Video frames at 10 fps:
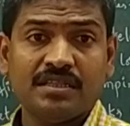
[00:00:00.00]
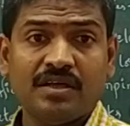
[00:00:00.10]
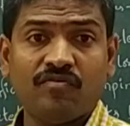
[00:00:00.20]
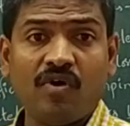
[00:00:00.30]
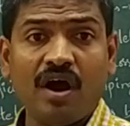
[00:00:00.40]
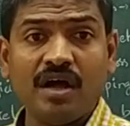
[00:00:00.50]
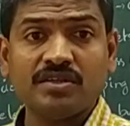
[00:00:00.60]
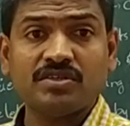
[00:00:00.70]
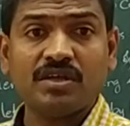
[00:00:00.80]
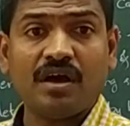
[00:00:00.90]
the
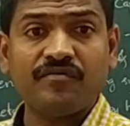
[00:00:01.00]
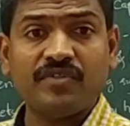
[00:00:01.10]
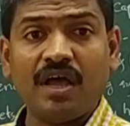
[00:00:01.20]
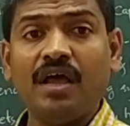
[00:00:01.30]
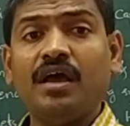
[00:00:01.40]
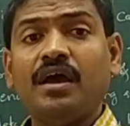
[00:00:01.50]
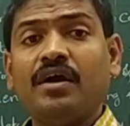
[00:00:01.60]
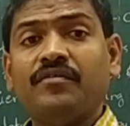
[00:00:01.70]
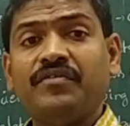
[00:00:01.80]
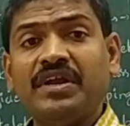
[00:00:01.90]
walls of
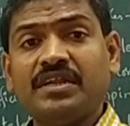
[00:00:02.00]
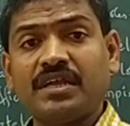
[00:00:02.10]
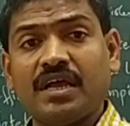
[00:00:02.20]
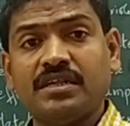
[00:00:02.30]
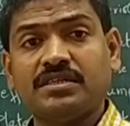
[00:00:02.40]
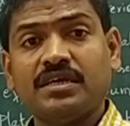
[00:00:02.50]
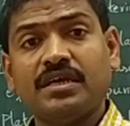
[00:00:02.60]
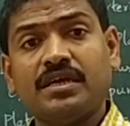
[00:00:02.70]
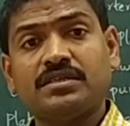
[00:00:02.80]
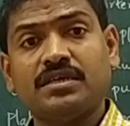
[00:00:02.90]
the
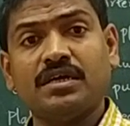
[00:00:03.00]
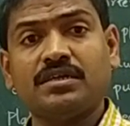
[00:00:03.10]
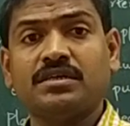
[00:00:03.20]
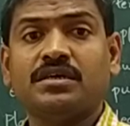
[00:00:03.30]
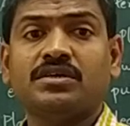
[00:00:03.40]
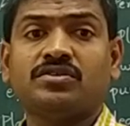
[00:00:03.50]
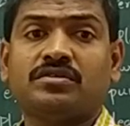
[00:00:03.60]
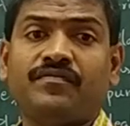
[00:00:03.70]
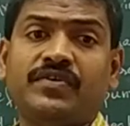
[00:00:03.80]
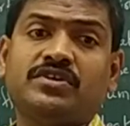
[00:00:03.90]
ventricles exert
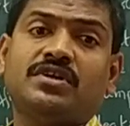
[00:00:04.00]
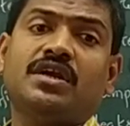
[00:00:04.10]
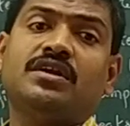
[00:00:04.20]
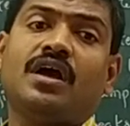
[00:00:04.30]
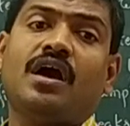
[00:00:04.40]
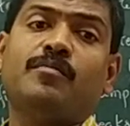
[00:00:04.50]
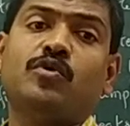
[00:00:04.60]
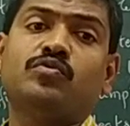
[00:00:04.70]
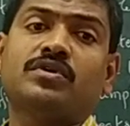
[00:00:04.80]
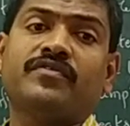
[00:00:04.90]
sufficient
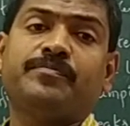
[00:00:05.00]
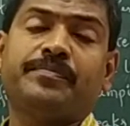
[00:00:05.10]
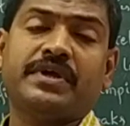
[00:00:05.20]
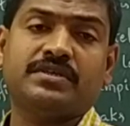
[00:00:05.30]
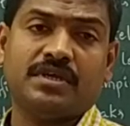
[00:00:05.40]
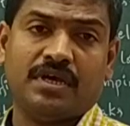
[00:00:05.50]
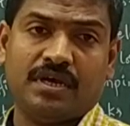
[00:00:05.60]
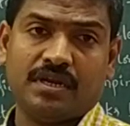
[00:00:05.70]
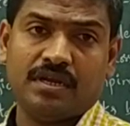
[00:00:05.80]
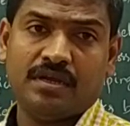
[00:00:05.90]
amount of
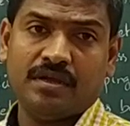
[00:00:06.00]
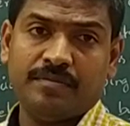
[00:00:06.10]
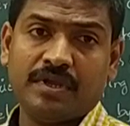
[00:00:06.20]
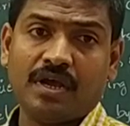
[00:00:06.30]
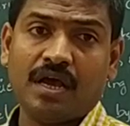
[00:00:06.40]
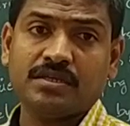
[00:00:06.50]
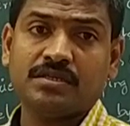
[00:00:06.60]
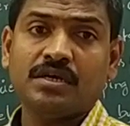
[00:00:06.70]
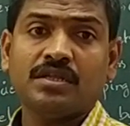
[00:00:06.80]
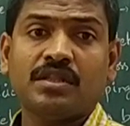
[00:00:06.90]
pressure
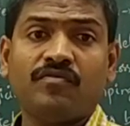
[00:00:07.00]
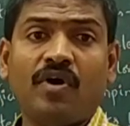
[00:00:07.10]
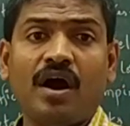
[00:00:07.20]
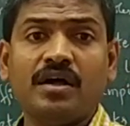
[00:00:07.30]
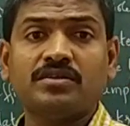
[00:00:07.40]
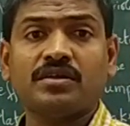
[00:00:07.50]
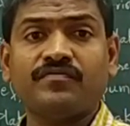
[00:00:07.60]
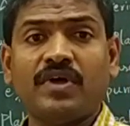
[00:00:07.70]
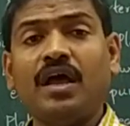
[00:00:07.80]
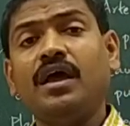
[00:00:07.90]
because the walls
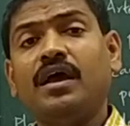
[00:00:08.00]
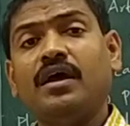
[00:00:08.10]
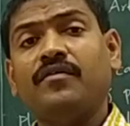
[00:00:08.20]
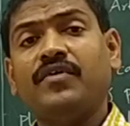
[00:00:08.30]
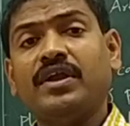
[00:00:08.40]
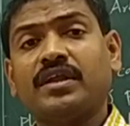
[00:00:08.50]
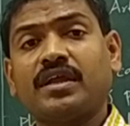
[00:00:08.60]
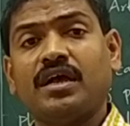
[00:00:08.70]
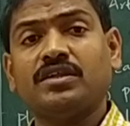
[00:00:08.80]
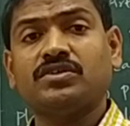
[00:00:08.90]
of the
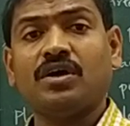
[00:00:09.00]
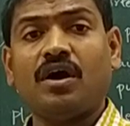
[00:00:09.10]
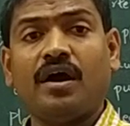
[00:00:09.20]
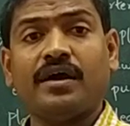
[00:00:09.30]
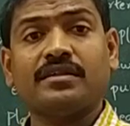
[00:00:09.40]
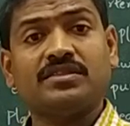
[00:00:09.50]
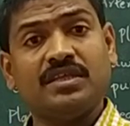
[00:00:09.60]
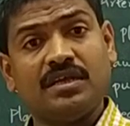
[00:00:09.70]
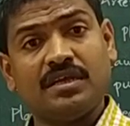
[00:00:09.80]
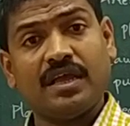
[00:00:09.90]
ventricles are
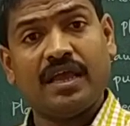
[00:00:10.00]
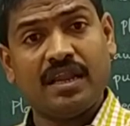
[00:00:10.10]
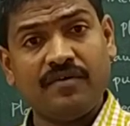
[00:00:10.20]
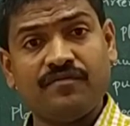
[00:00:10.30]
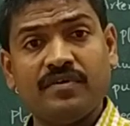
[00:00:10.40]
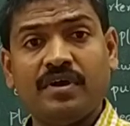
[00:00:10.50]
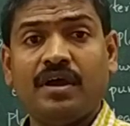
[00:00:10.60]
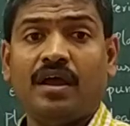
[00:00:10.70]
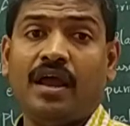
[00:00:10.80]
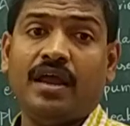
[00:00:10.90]
thick
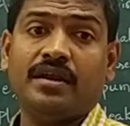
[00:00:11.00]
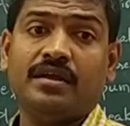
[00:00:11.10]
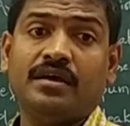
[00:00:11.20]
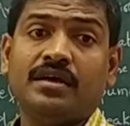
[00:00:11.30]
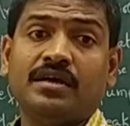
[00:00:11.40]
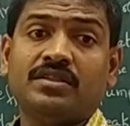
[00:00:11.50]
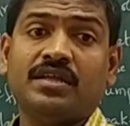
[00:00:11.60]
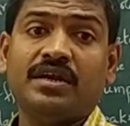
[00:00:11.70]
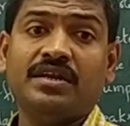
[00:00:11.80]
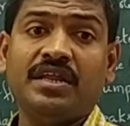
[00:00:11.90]
enough and
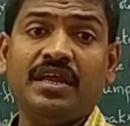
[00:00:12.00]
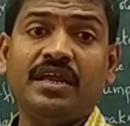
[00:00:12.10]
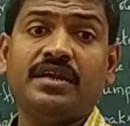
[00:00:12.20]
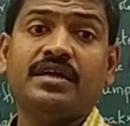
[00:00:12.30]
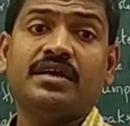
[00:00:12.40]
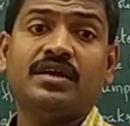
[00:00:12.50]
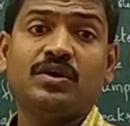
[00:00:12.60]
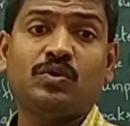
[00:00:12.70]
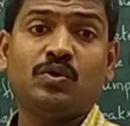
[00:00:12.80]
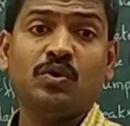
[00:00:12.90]
the
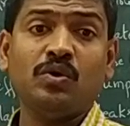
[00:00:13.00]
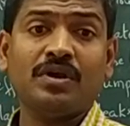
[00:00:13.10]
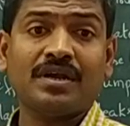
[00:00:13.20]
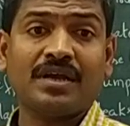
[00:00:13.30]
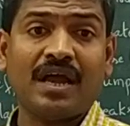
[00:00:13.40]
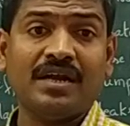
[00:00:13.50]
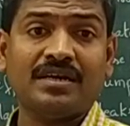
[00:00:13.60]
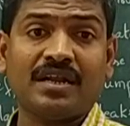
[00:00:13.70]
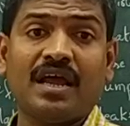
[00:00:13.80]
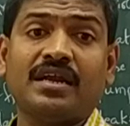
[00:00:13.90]
need to
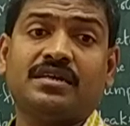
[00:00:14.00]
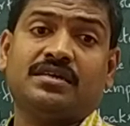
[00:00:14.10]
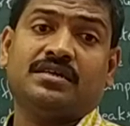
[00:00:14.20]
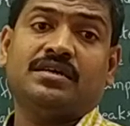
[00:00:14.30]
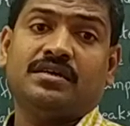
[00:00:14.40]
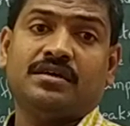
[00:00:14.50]
contract